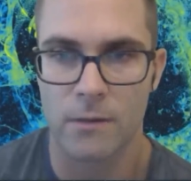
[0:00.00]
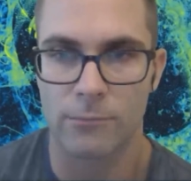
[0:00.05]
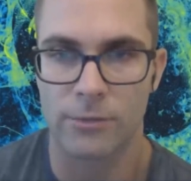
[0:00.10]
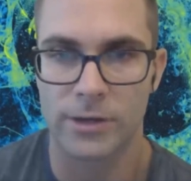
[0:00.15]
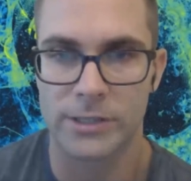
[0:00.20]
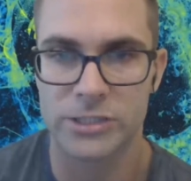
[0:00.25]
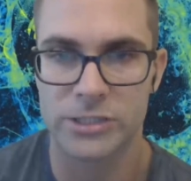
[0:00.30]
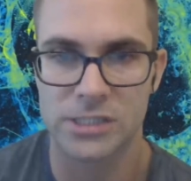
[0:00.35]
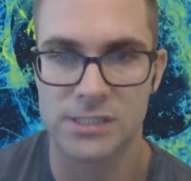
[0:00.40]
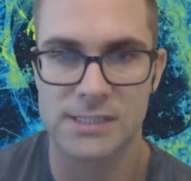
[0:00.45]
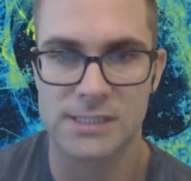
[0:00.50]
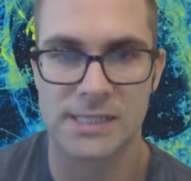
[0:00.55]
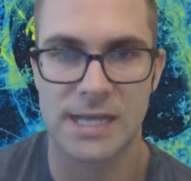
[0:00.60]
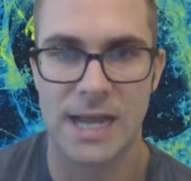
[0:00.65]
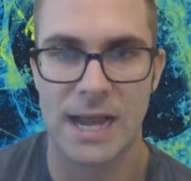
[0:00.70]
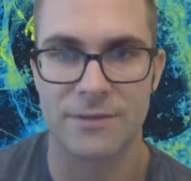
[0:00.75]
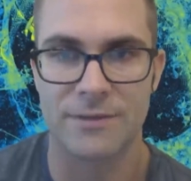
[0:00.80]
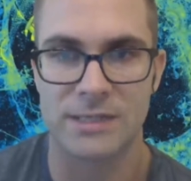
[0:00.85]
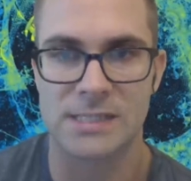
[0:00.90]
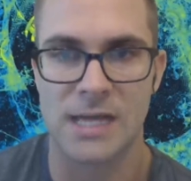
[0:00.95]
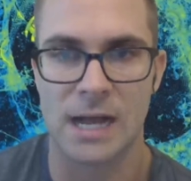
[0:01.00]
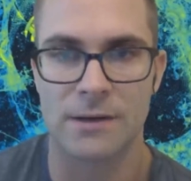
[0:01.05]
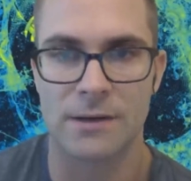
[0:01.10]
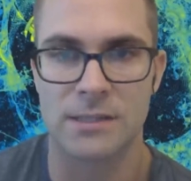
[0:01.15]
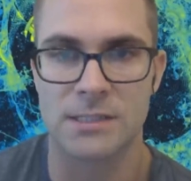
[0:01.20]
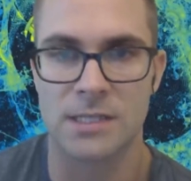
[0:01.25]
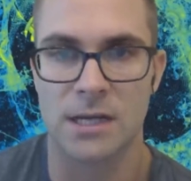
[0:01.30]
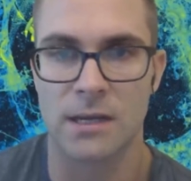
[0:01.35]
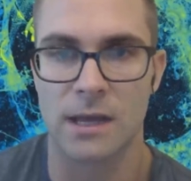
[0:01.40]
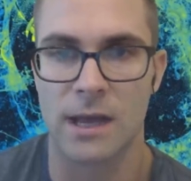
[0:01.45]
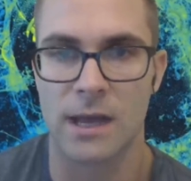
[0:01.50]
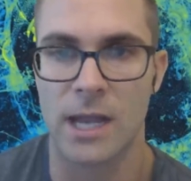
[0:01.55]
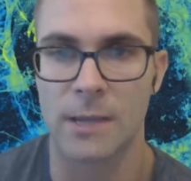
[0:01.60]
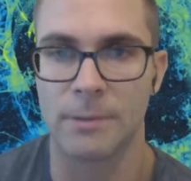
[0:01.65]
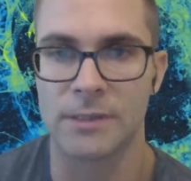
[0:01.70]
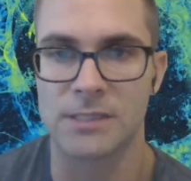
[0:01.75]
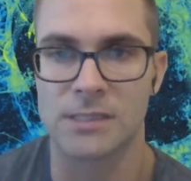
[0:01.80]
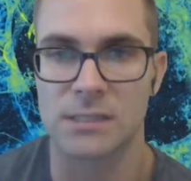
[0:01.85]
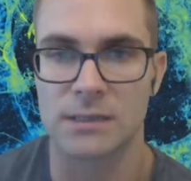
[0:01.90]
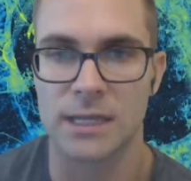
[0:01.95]
Bridges is a guy that's gotten a ton of
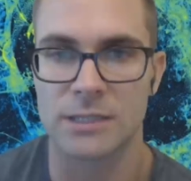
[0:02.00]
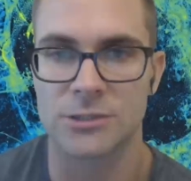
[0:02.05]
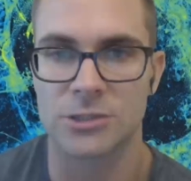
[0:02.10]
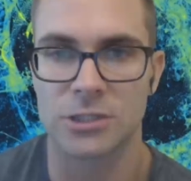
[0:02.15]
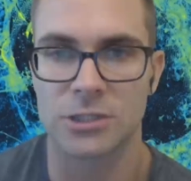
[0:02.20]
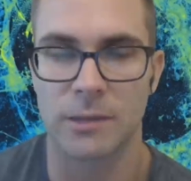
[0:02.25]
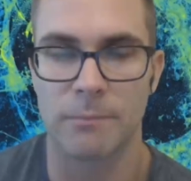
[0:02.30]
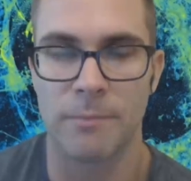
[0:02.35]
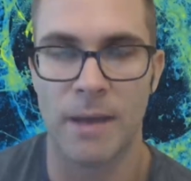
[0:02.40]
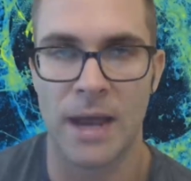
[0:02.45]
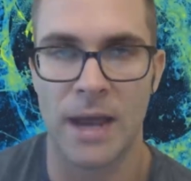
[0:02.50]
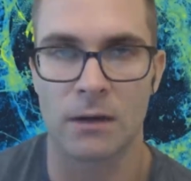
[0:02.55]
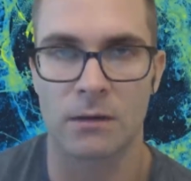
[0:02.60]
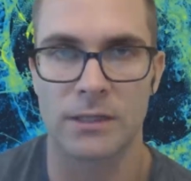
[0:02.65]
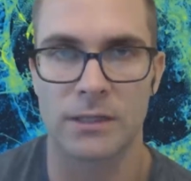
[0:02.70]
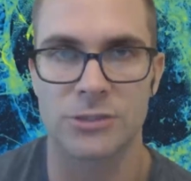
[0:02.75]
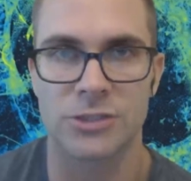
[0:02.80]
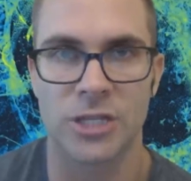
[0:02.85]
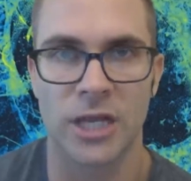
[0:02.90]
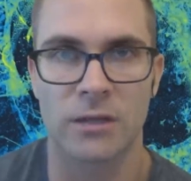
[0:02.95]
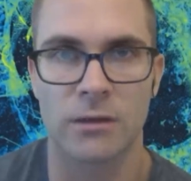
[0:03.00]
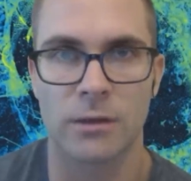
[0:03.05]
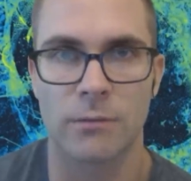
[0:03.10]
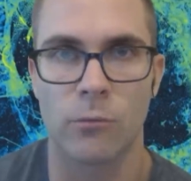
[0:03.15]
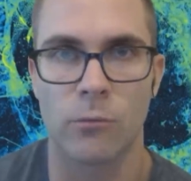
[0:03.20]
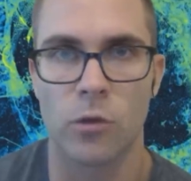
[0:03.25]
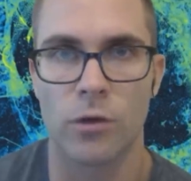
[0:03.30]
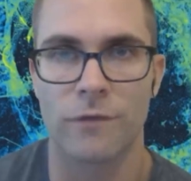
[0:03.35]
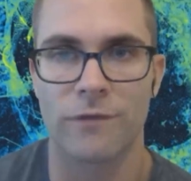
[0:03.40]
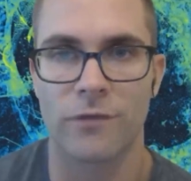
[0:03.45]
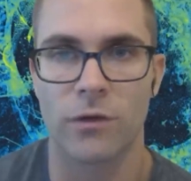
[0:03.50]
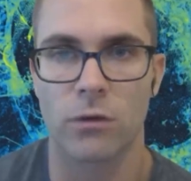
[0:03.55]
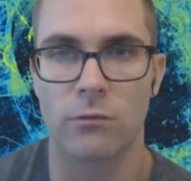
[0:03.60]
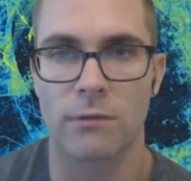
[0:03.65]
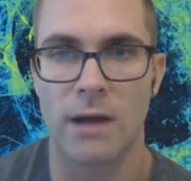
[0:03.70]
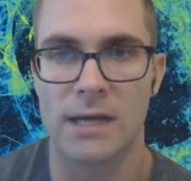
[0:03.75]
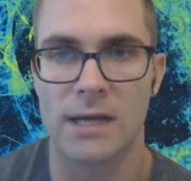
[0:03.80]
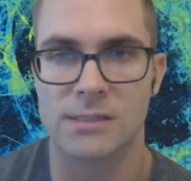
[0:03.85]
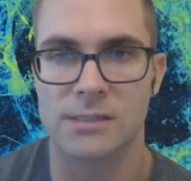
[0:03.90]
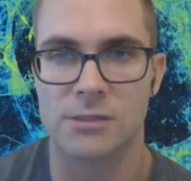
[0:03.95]
hype. He's allegedly battling Jalen Moore for a
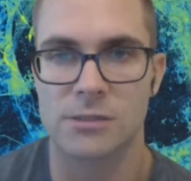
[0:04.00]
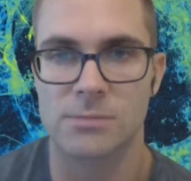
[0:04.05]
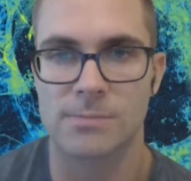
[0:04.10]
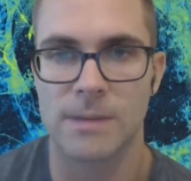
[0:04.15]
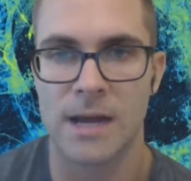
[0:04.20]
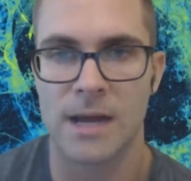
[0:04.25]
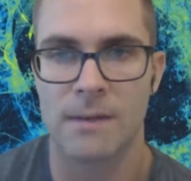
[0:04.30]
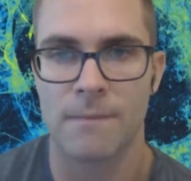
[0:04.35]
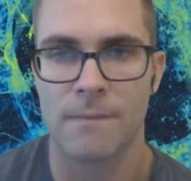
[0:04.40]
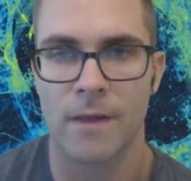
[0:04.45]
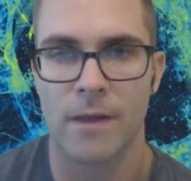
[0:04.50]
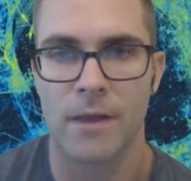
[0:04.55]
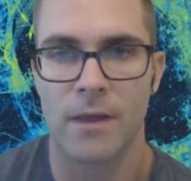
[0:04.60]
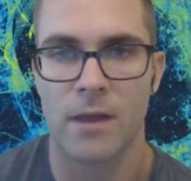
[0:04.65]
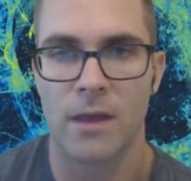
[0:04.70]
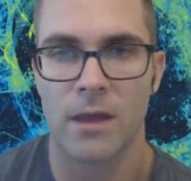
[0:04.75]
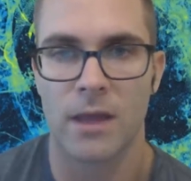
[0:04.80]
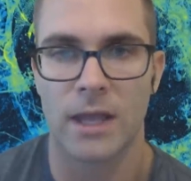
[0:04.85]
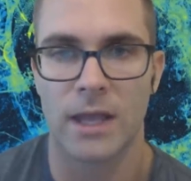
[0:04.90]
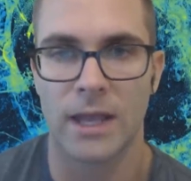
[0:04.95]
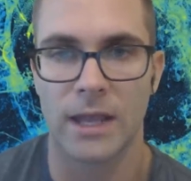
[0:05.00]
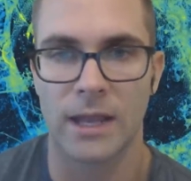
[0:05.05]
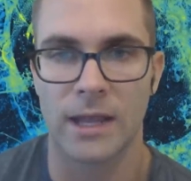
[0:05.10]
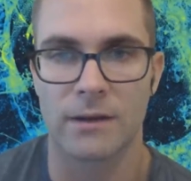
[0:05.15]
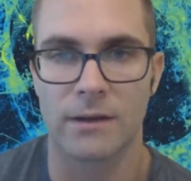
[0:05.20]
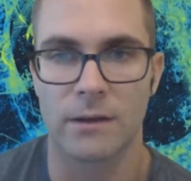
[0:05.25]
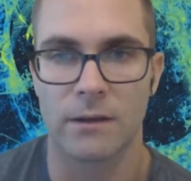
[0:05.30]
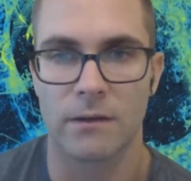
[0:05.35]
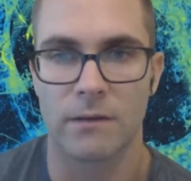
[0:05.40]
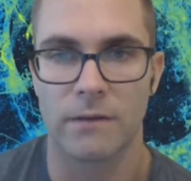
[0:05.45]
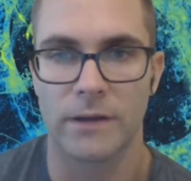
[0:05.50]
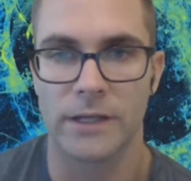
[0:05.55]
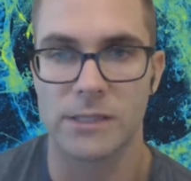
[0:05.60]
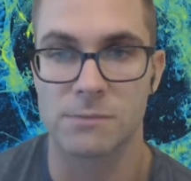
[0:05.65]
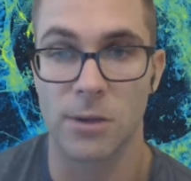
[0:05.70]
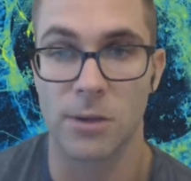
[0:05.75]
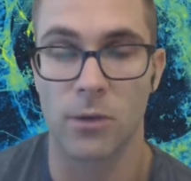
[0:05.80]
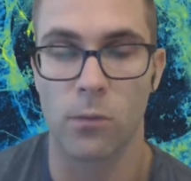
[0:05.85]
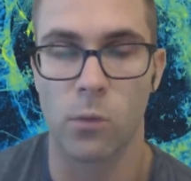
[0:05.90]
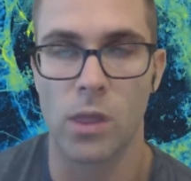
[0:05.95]
roster spot and he's
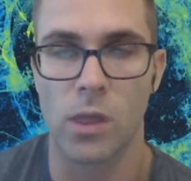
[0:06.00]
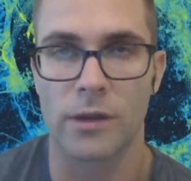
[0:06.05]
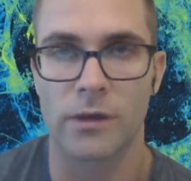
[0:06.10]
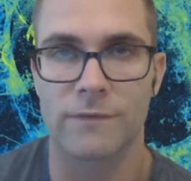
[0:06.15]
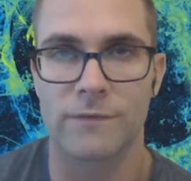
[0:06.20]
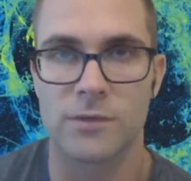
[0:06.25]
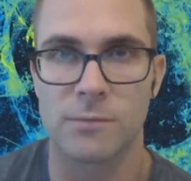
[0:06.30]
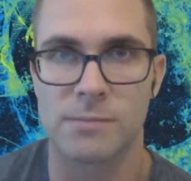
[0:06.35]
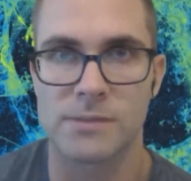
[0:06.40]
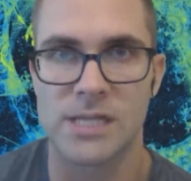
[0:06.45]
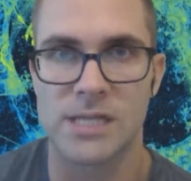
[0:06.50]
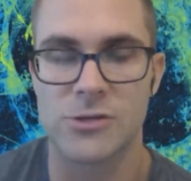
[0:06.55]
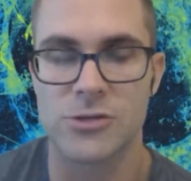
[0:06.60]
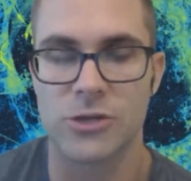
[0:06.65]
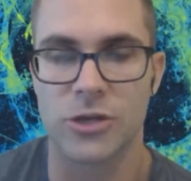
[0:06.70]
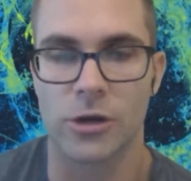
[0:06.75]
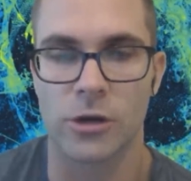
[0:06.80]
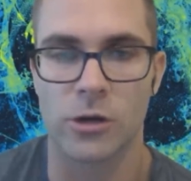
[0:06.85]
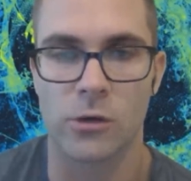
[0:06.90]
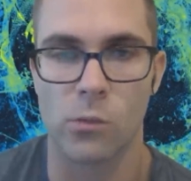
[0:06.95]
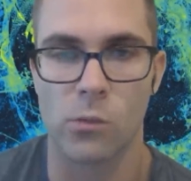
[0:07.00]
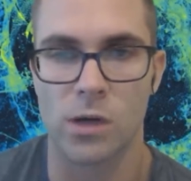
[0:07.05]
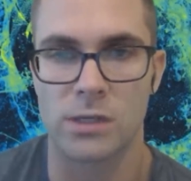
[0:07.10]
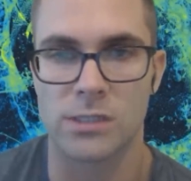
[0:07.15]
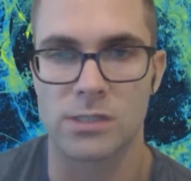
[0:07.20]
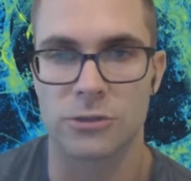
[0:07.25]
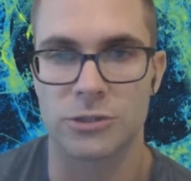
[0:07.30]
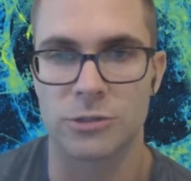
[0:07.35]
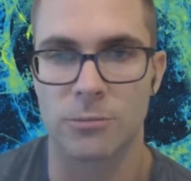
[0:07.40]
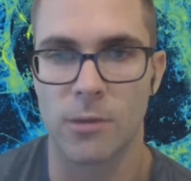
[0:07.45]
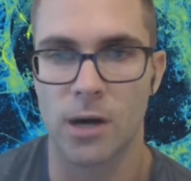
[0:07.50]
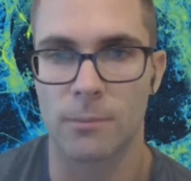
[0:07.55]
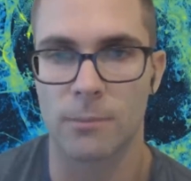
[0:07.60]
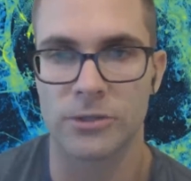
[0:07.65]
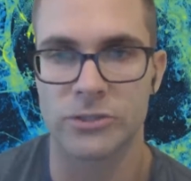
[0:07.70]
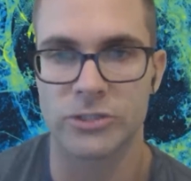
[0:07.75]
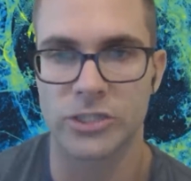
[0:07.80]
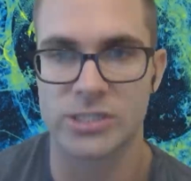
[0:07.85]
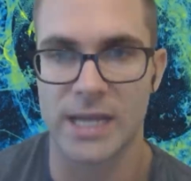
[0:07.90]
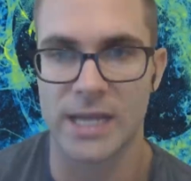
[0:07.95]
played well enough to potentially earn one. So Shemar
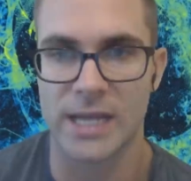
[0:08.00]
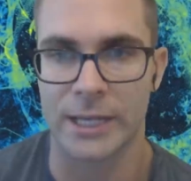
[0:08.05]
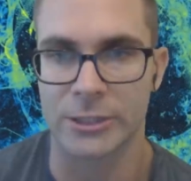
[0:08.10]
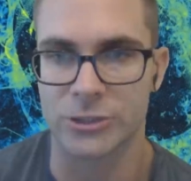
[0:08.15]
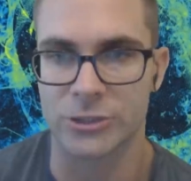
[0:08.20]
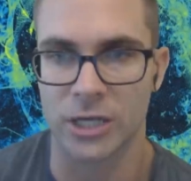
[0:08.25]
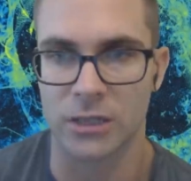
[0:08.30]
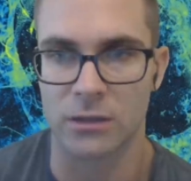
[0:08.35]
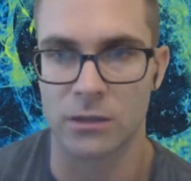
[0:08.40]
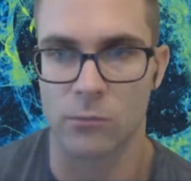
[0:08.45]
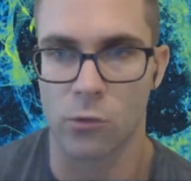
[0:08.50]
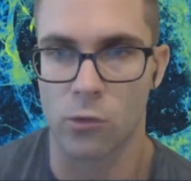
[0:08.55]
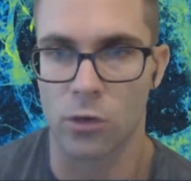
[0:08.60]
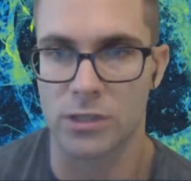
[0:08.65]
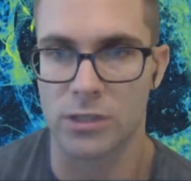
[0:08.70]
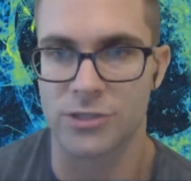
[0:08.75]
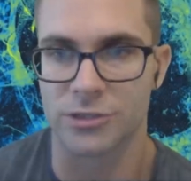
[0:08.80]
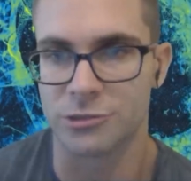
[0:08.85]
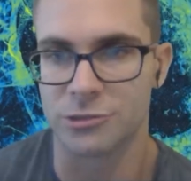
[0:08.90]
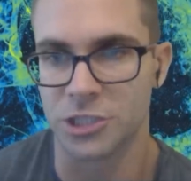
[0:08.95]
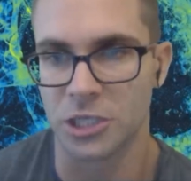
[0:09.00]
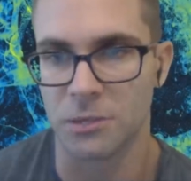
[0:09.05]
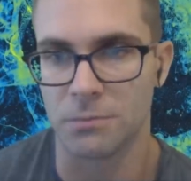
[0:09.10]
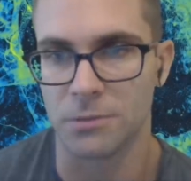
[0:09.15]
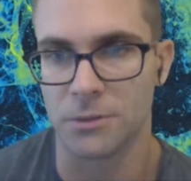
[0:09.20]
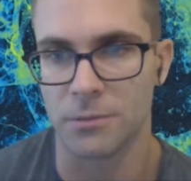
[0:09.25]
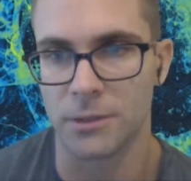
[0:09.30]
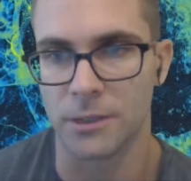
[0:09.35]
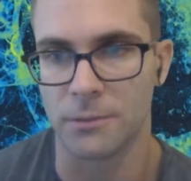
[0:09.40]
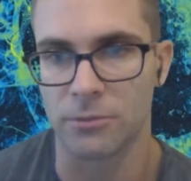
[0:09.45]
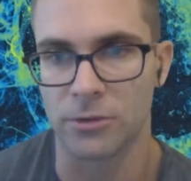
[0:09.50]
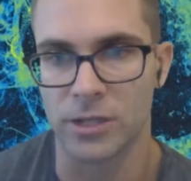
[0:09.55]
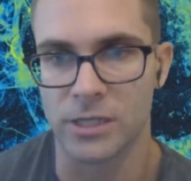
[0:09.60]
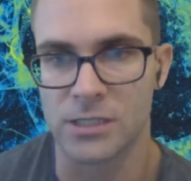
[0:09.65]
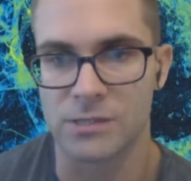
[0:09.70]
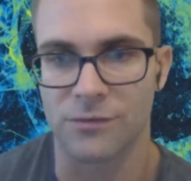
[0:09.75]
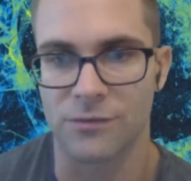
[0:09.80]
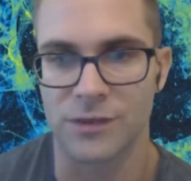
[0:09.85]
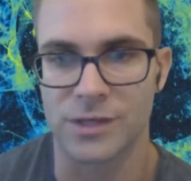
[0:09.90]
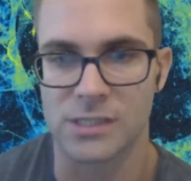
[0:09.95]
Bridges and Jalen Moore are two GPP
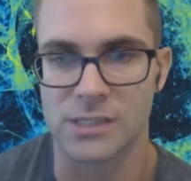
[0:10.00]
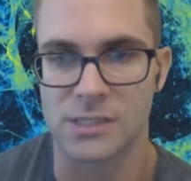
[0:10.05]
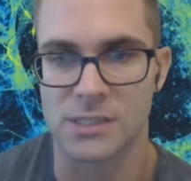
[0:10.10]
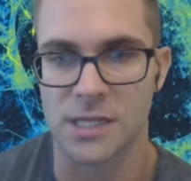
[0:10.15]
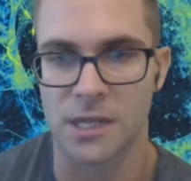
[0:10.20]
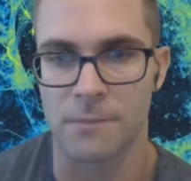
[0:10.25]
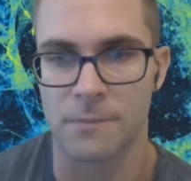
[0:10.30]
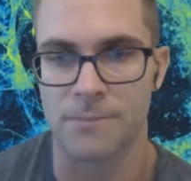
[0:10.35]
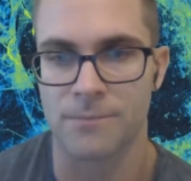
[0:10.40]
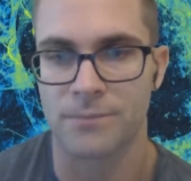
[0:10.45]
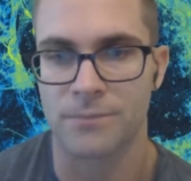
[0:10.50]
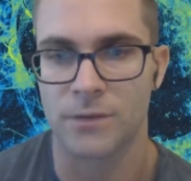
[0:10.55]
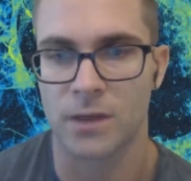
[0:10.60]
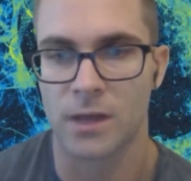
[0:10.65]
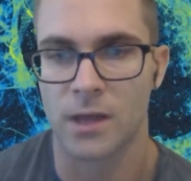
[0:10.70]
plays for this team.